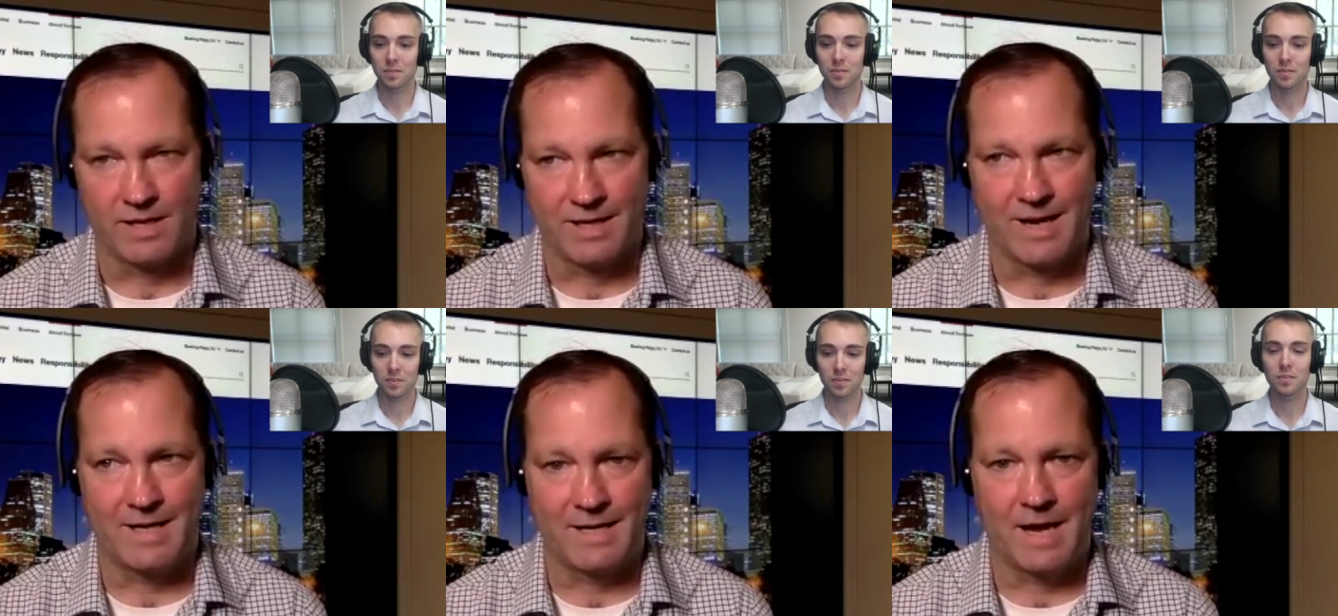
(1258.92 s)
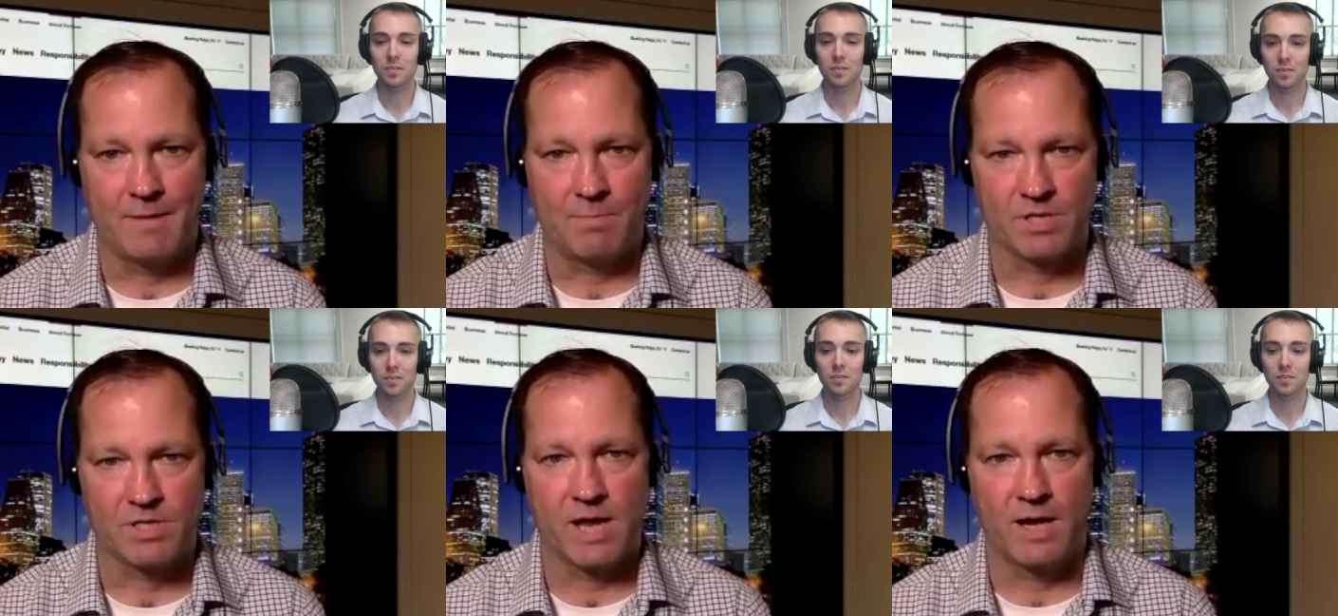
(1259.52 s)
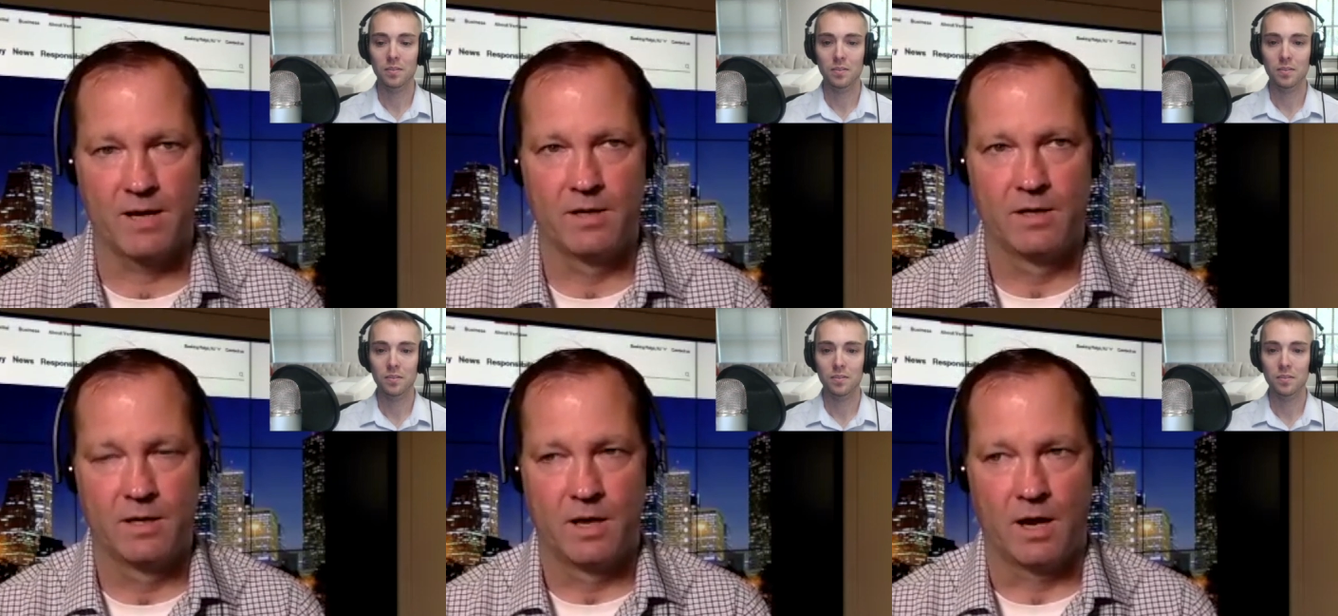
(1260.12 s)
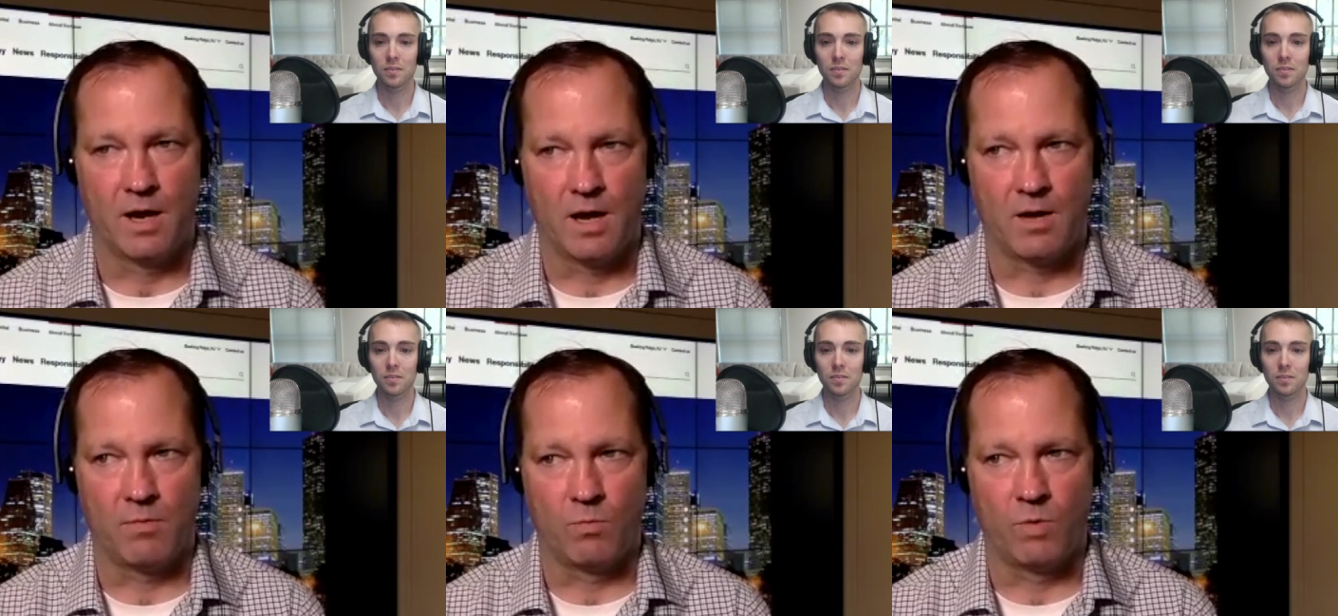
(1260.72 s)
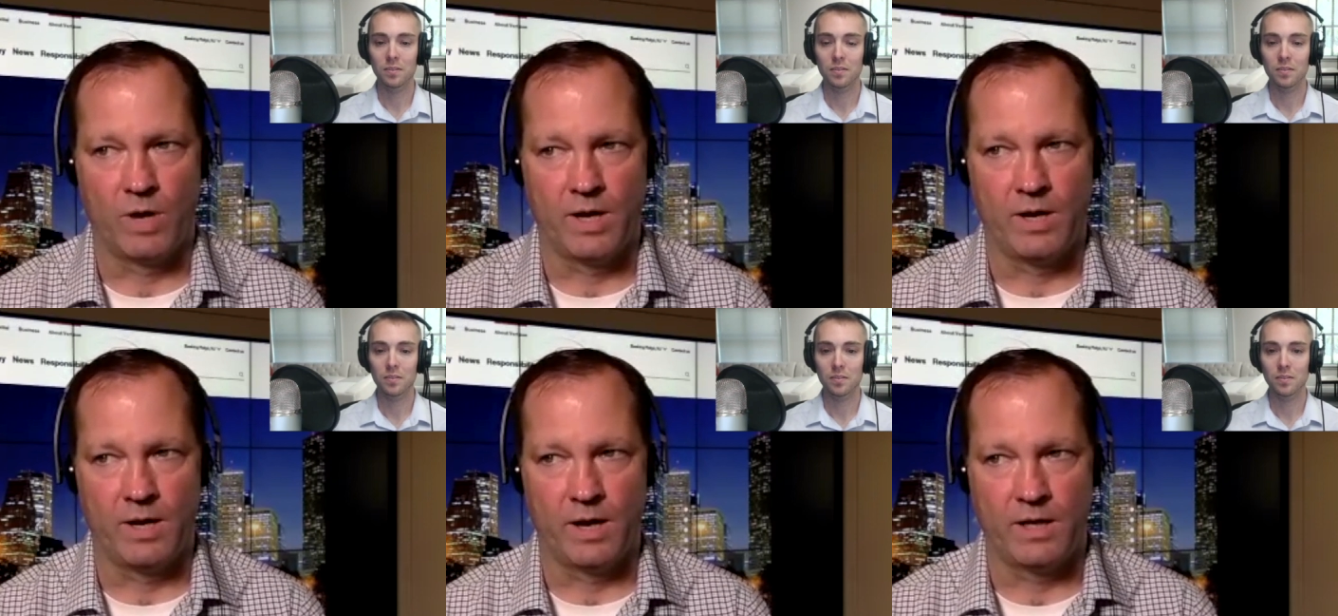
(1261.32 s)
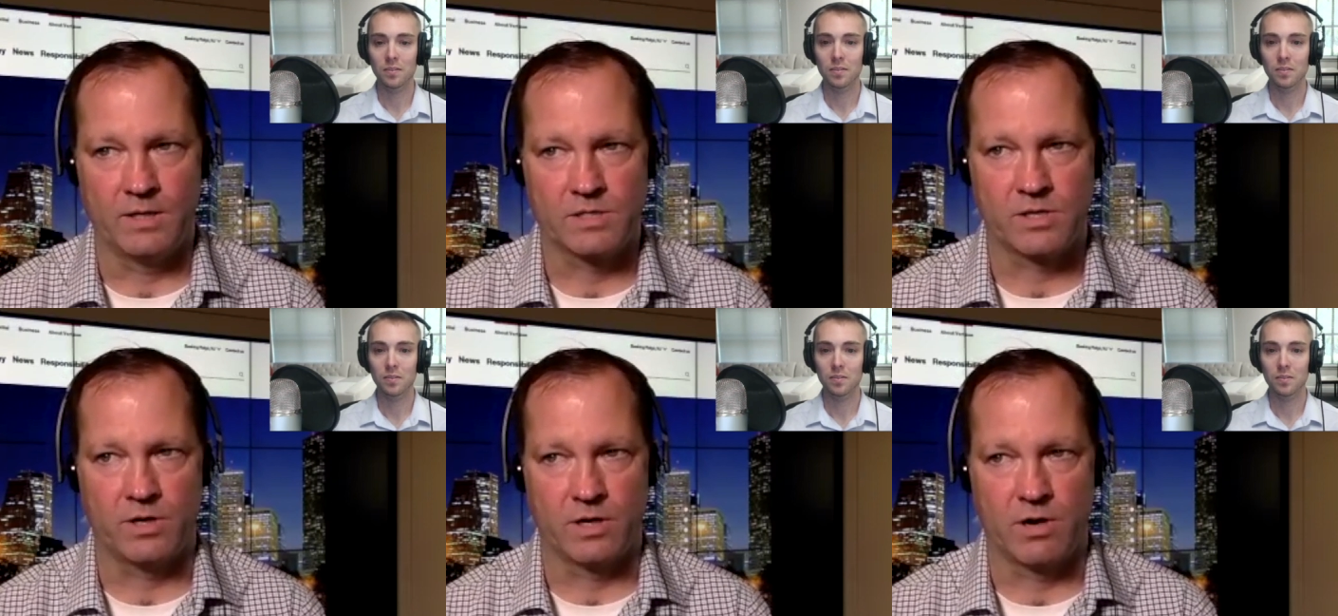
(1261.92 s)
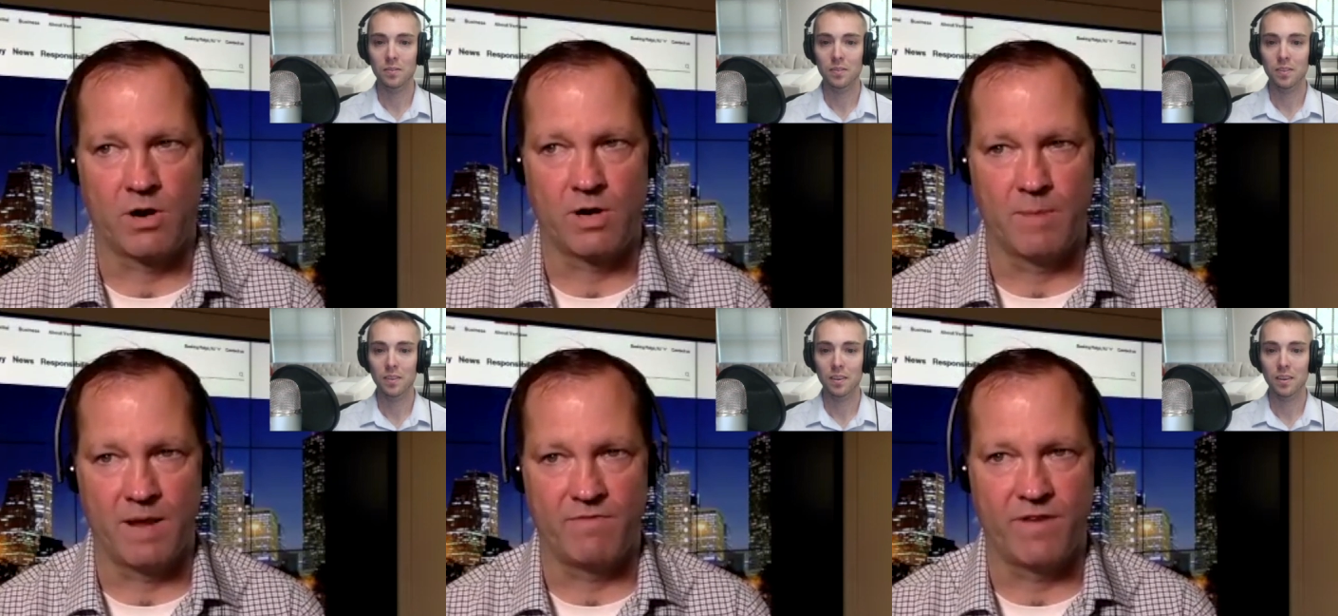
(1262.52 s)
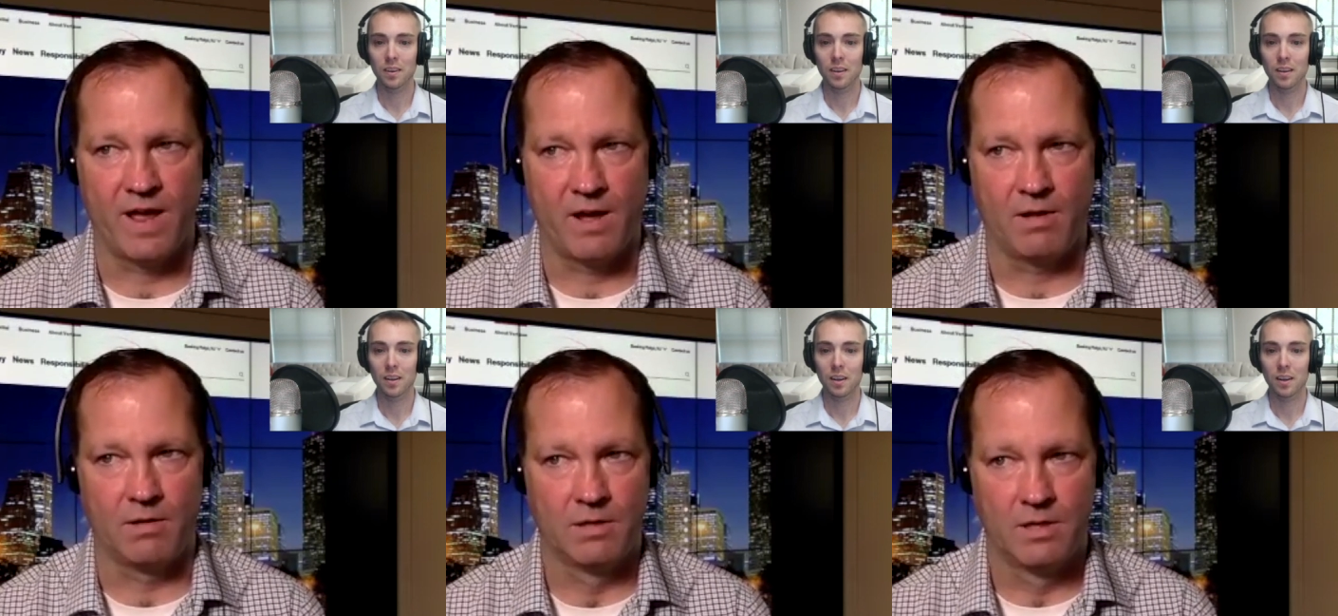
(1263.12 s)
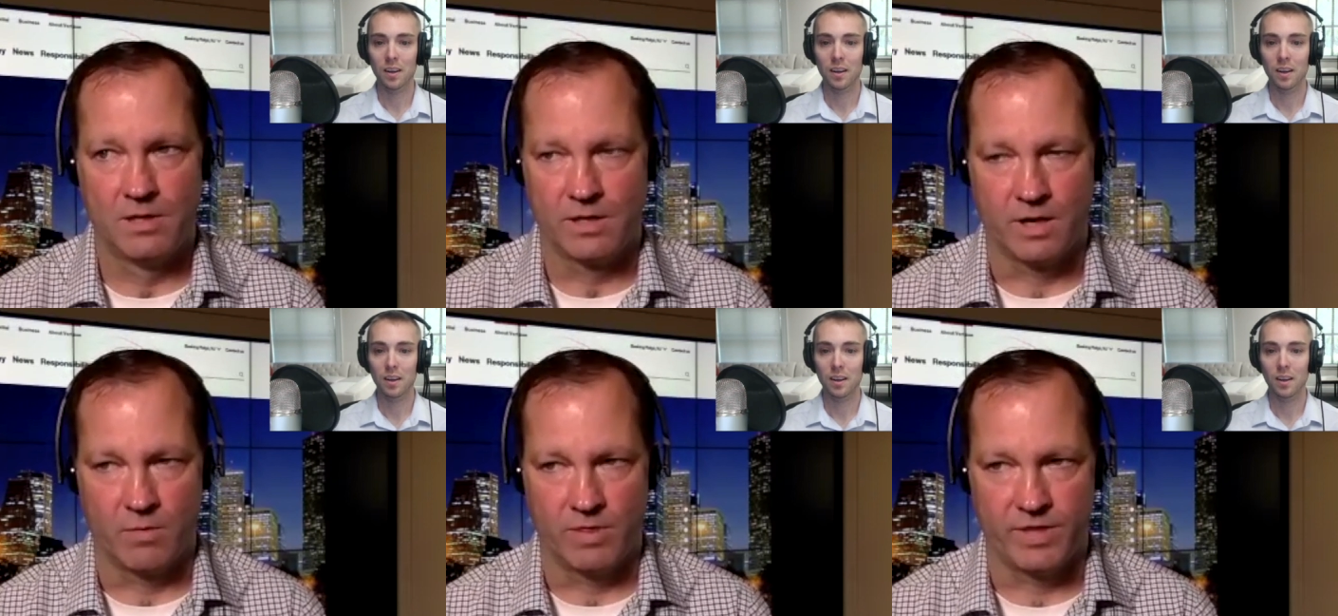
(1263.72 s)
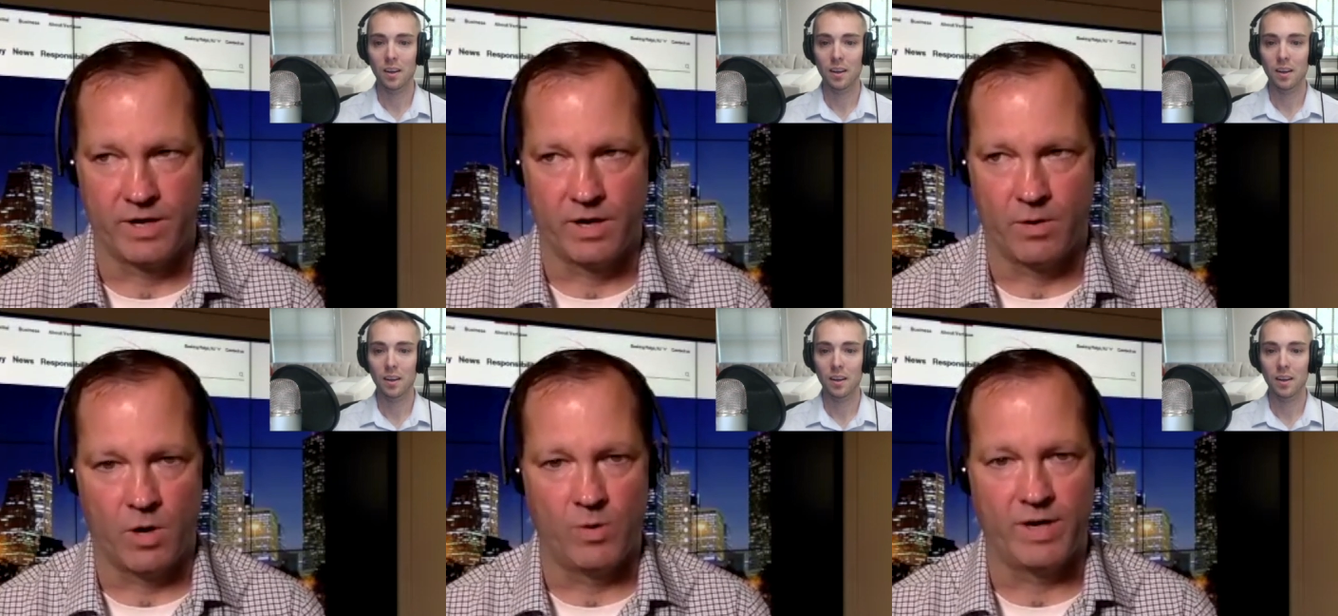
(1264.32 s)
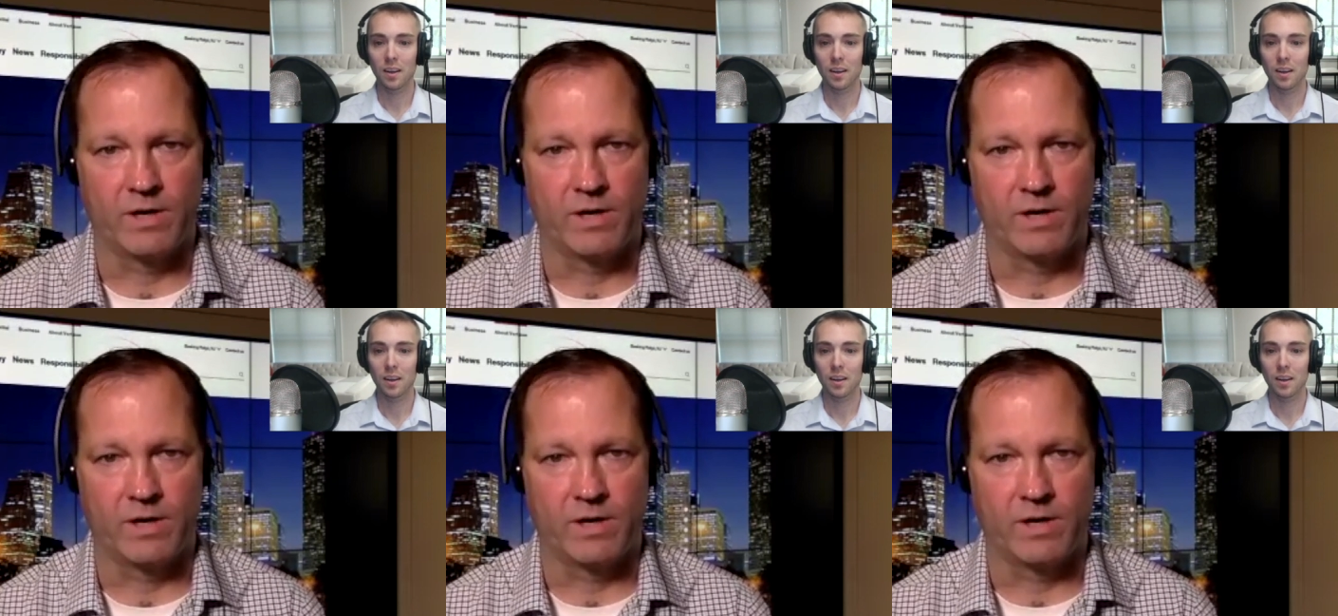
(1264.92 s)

Speaker 1: like ninety-nine percent, uh, when a certain card may fail, you know, within a, a